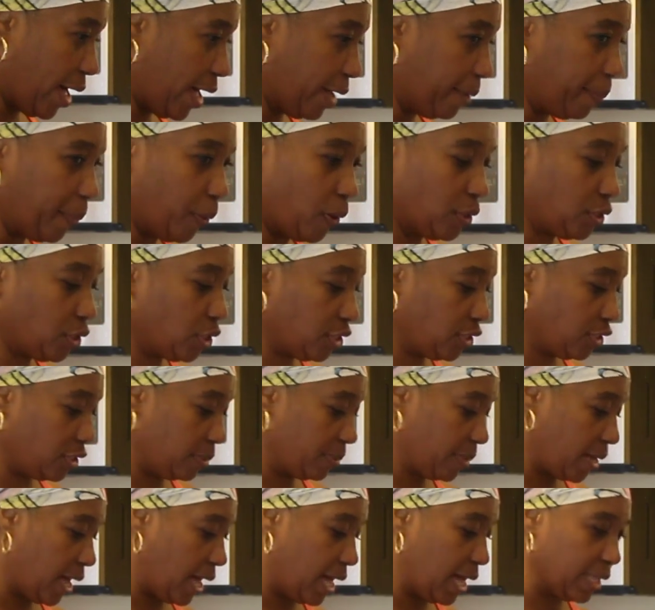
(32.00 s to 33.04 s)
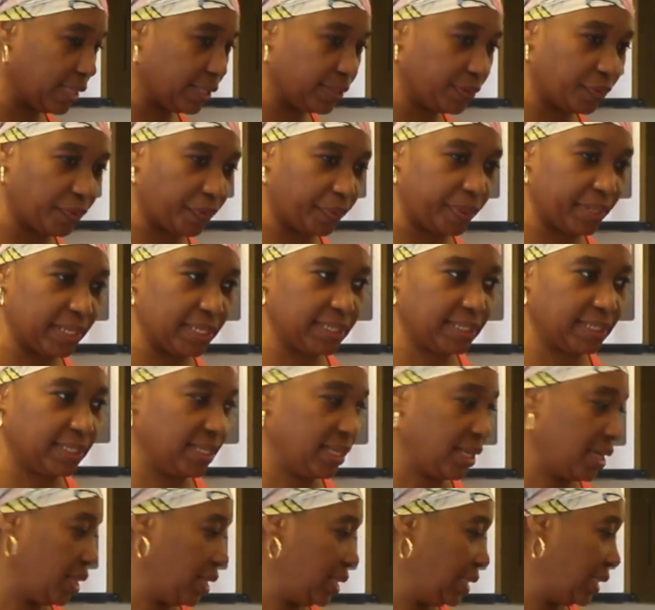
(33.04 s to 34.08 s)
I purchased some collard greens
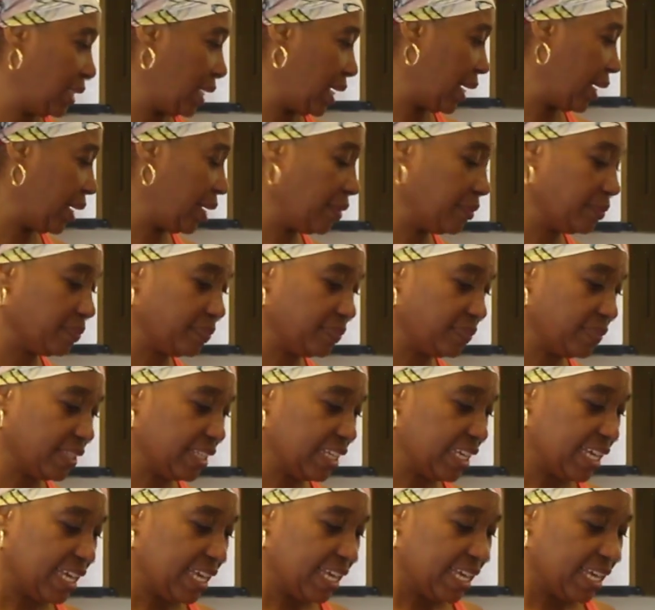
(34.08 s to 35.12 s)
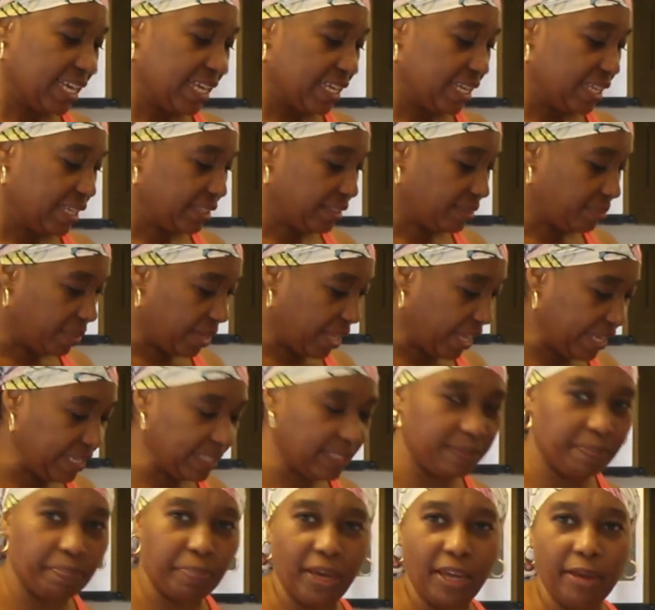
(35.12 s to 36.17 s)
the other day. Some
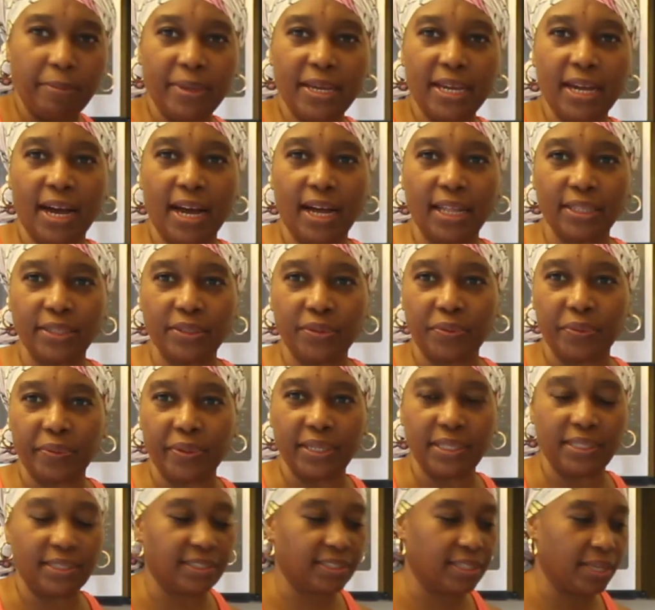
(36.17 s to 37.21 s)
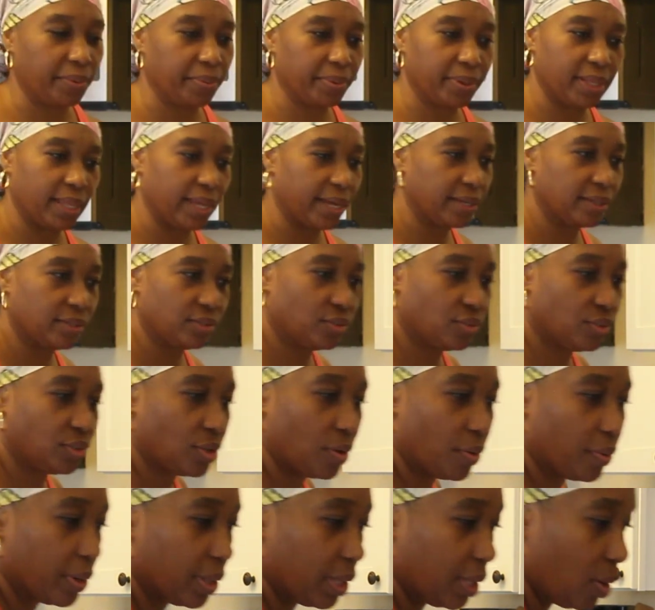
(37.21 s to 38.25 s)
nice baby collard greens. They were like
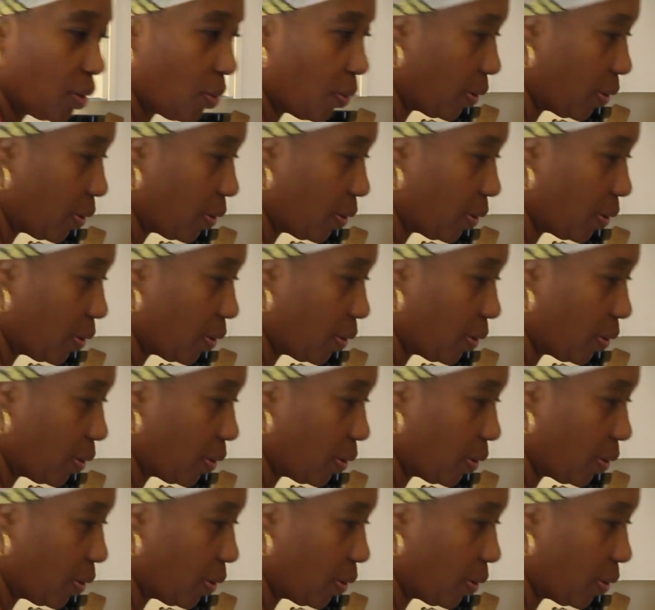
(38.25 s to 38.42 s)
totally